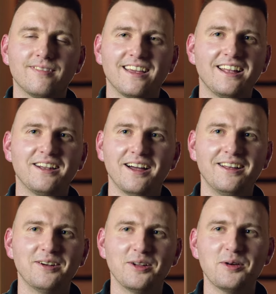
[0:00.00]
uh, I
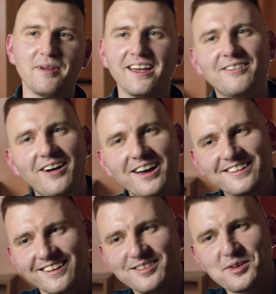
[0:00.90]
don't know, man. Why
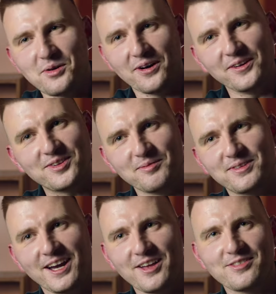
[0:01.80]
is that so hard
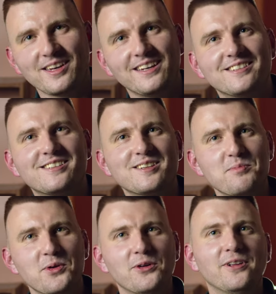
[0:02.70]
sometimes, man? Just
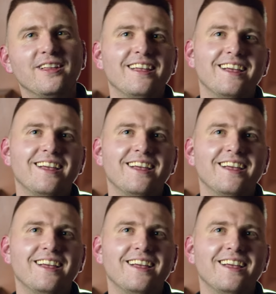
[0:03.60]
simple.